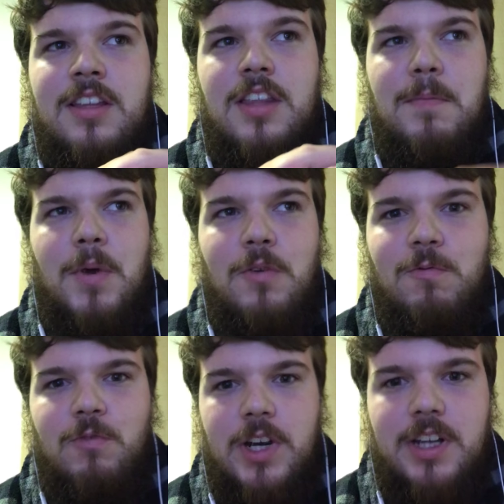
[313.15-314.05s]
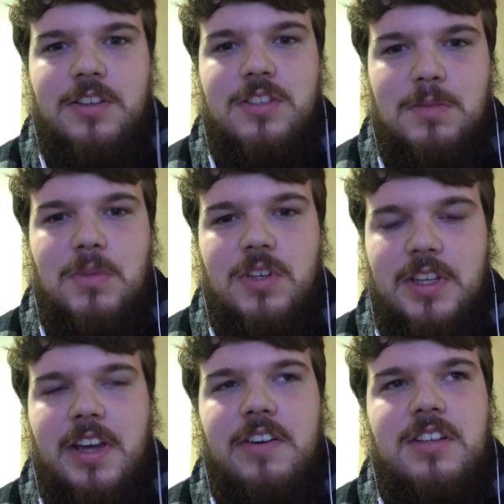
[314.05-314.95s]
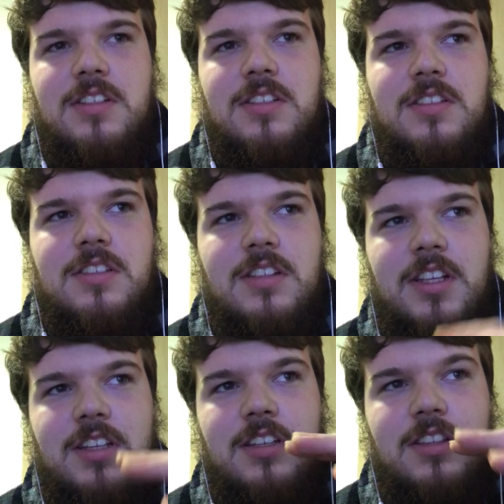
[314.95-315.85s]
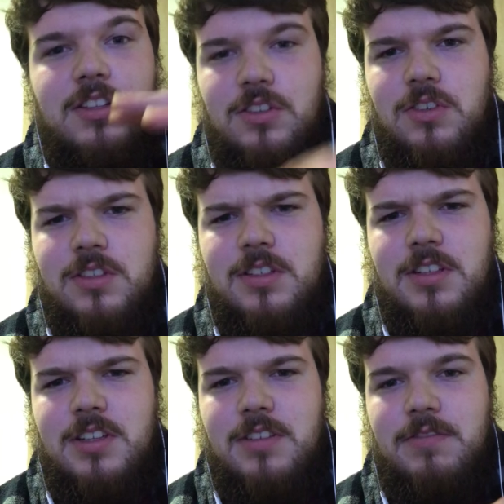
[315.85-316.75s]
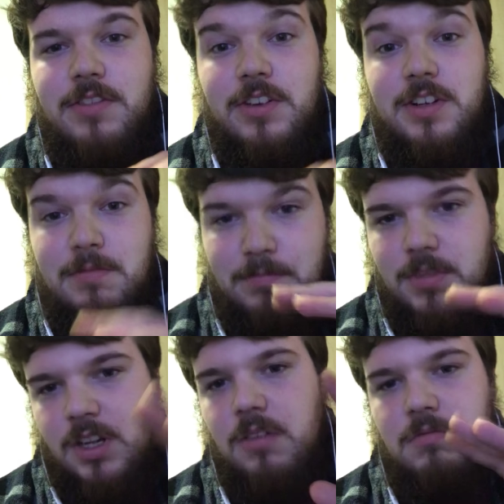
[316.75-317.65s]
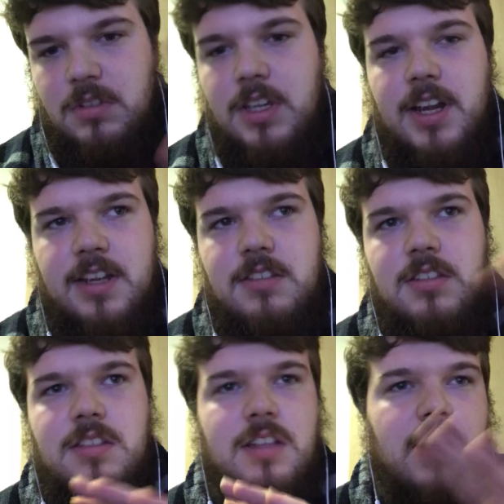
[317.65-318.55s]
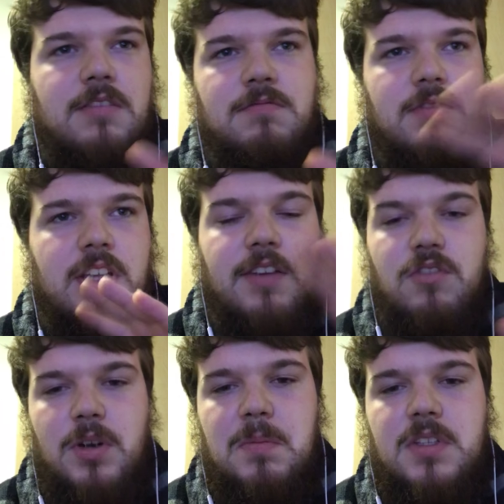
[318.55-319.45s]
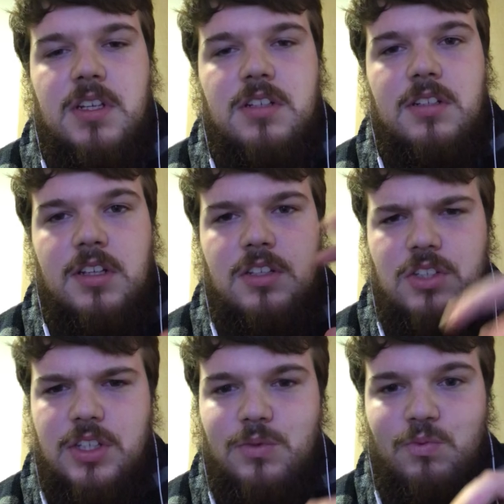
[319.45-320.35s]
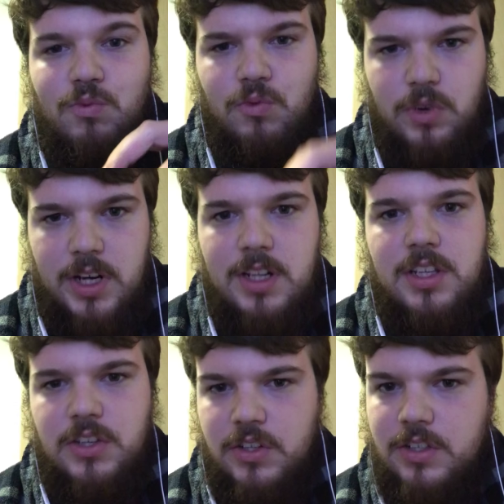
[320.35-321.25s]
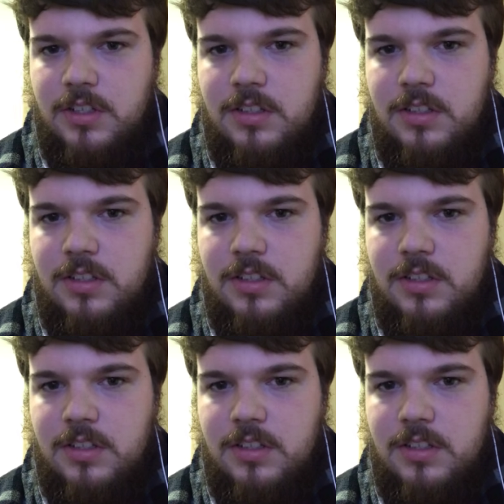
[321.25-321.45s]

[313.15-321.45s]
they're both really good supporting characters. Like the daughter for you know, kid actors, how they have a reputation, like she's really good.